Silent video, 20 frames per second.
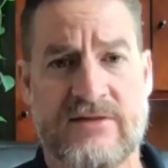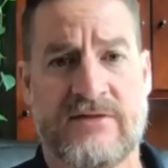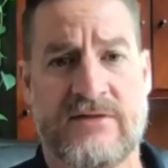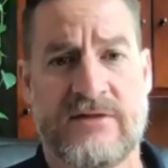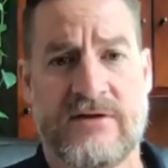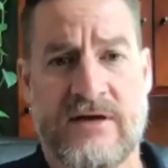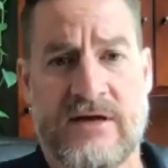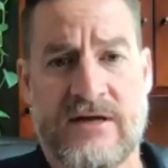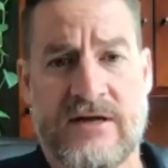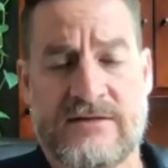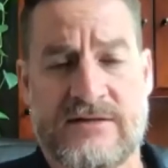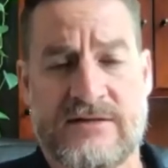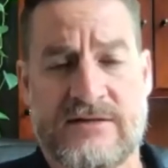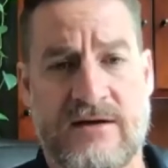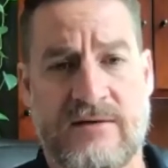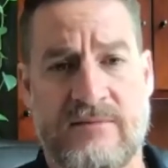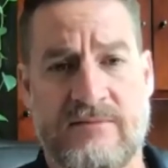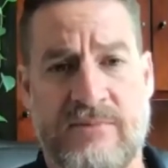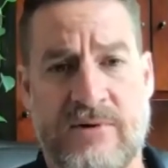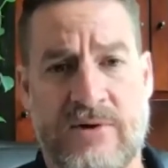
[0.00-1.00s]

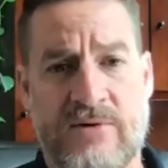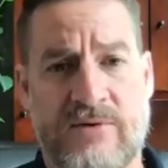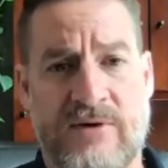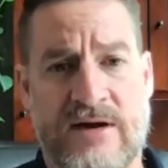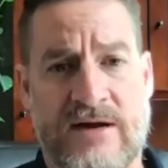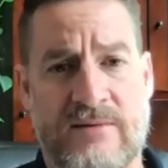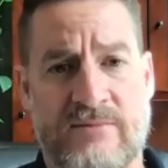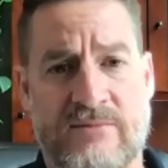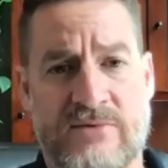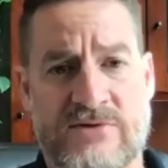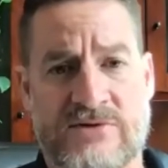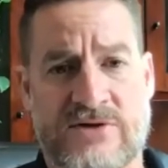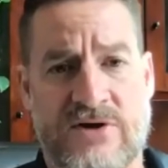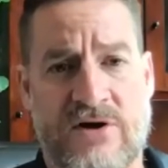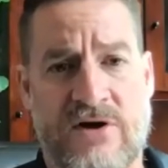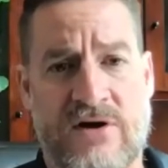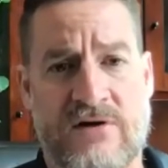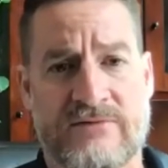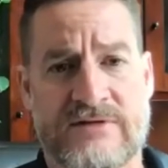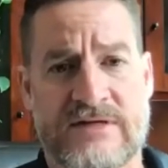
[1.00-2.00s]
that program
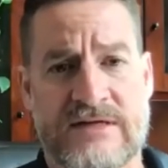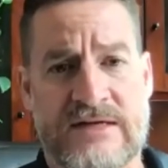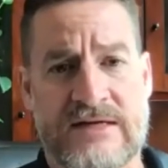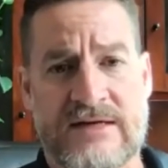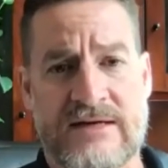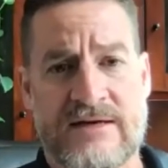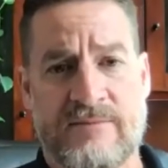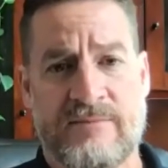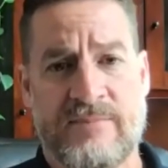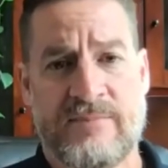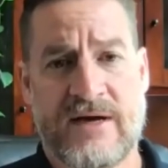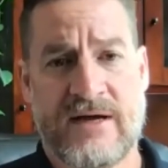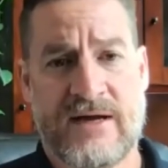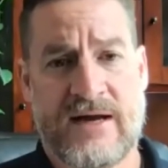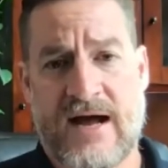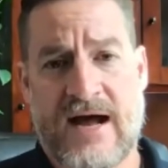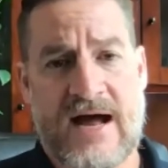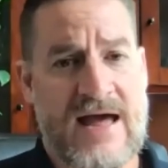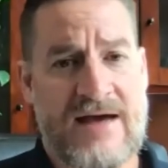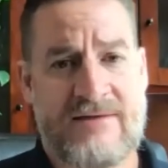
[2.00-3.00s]
resolved. But
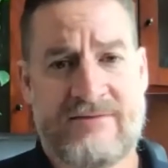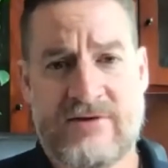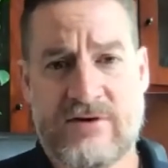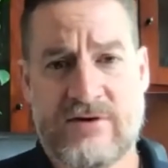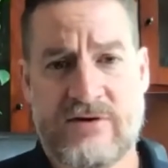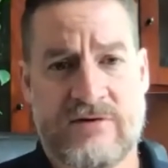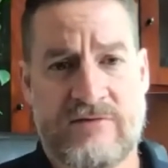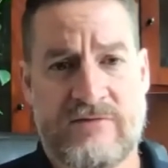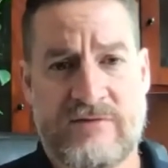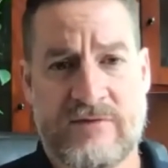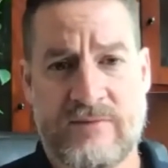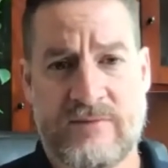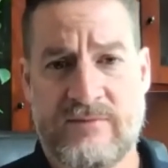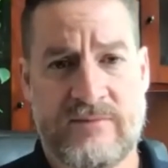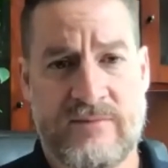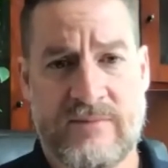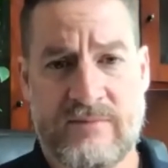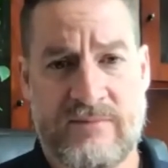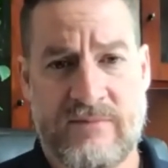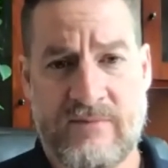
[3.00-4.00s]
I haven't heard
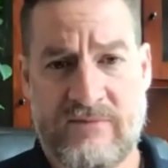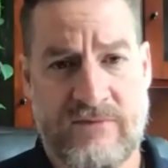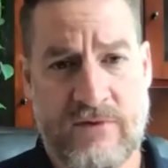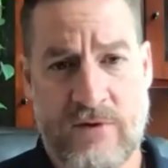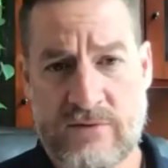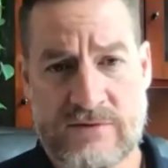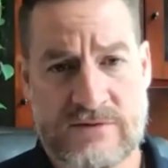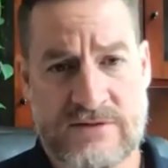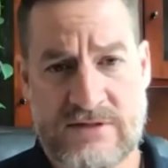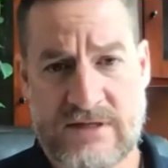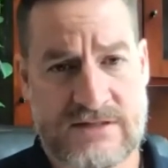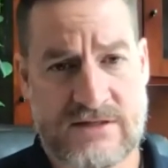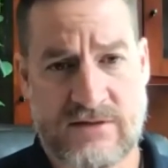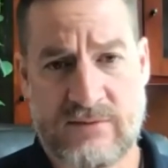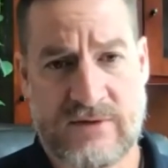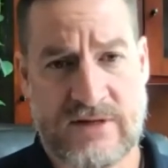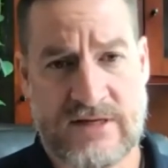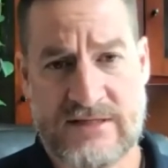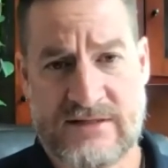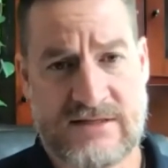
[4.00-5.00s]
from folks as it
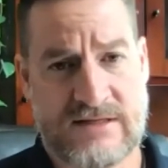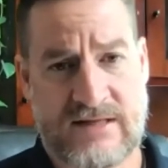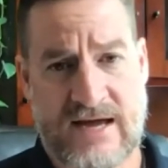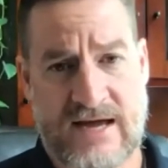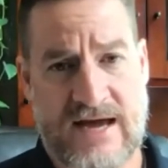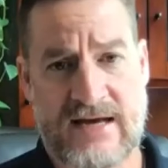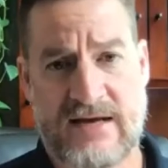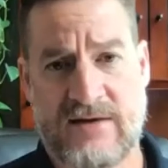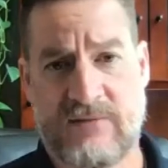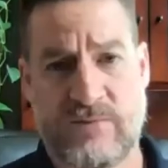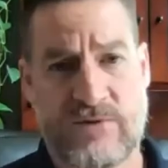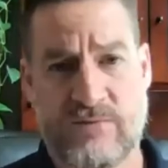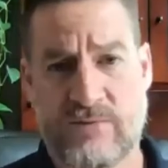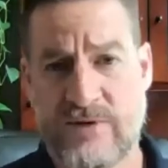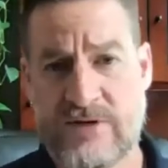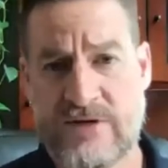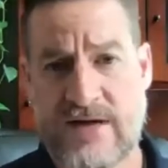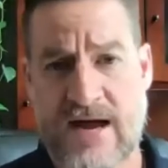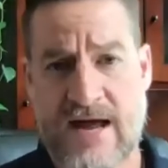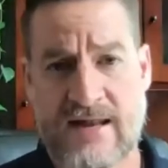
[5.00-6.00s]
relates to that, and we
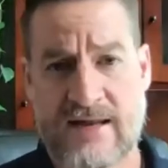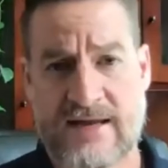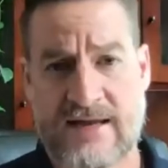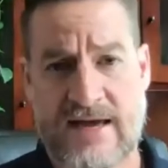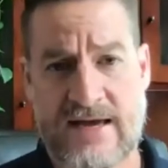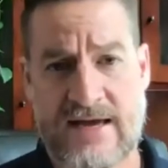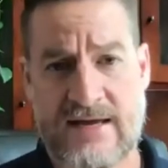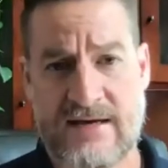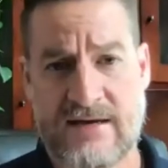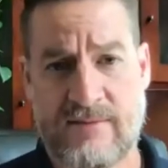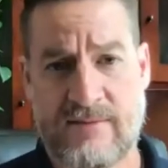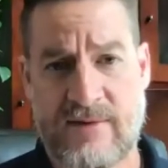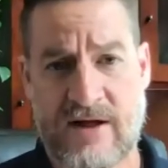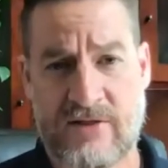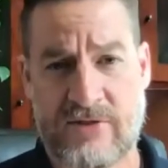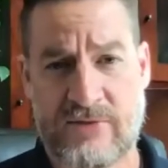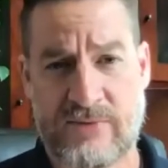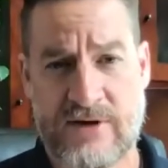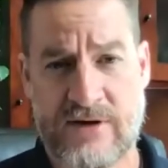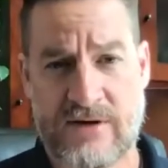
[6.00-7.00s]
reallocated
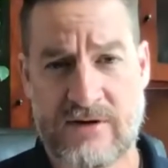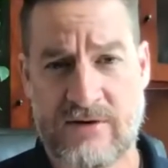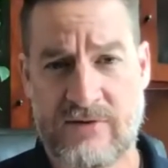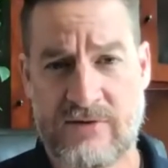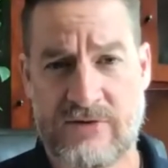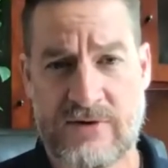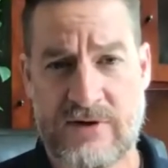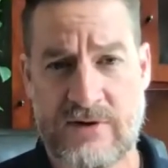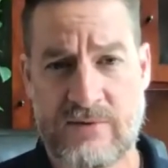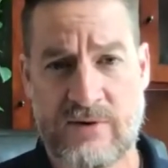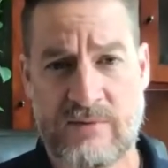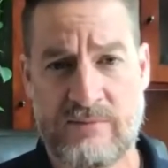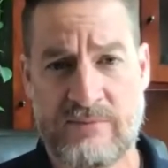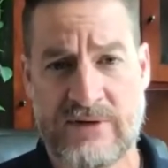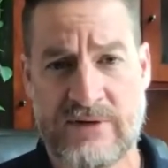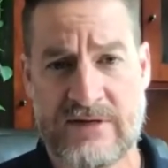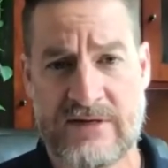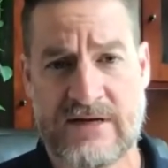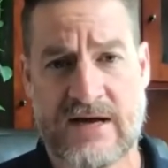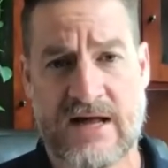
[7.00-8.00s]
about $331
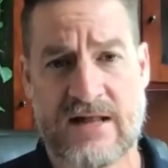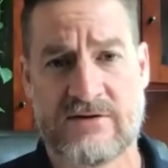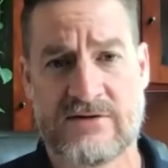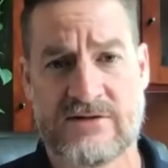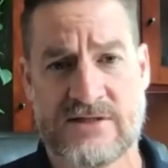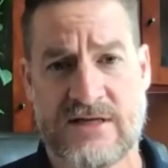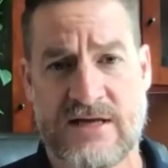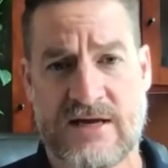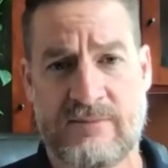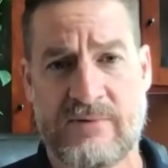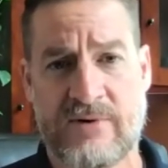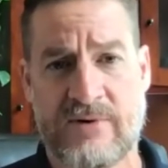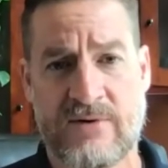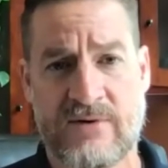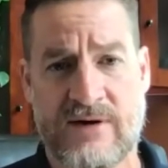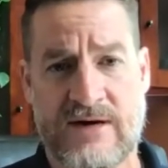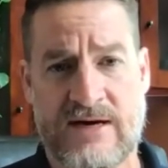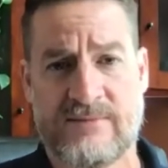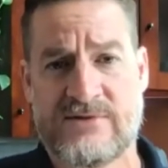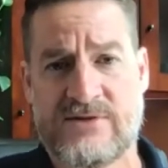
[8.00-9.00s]
billion to that
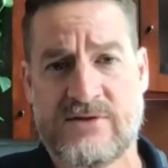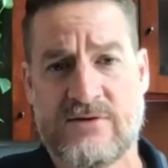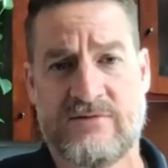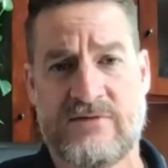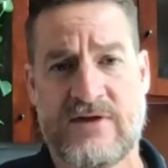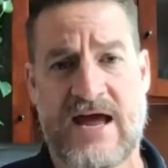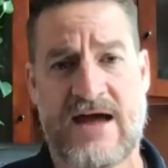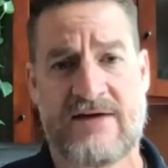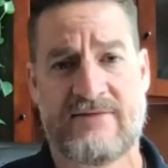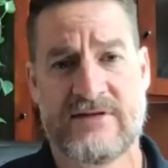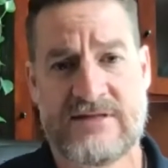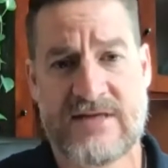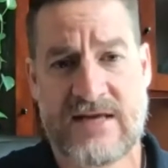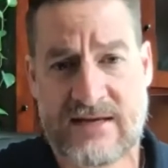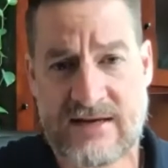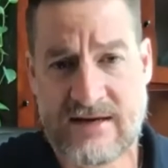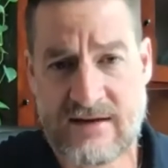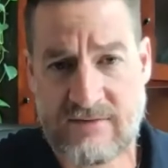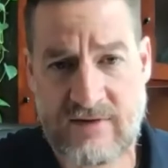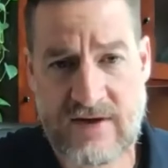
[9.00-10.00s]
program. So if they haven't
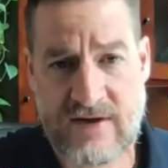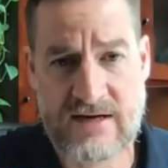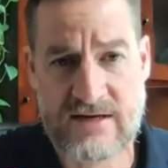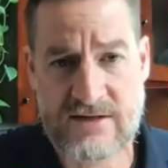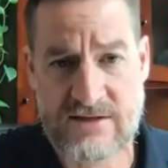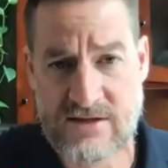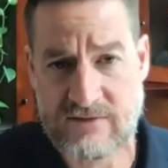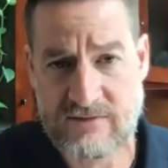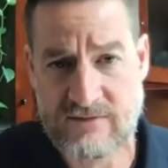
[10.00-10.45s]
taken advantage of